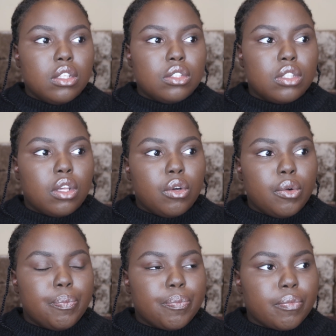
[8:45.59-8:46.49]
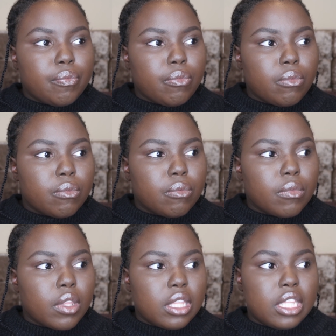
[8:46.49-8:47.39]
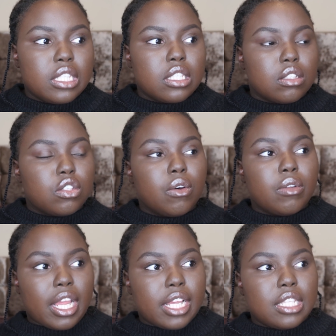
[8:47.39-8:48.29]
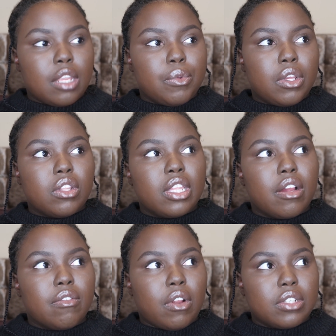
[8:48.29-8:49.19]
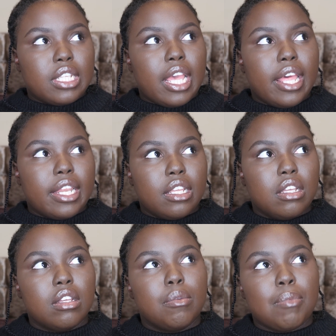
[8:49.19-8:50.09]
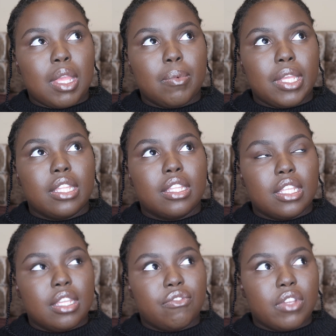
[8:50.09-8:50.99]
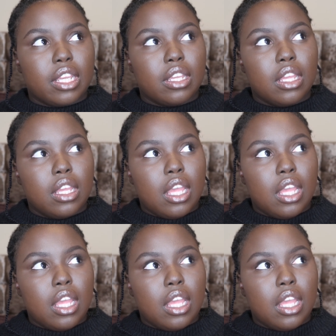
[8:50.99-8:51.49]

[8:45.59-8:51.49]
So like I said, we got there around 10 maybe in the evening,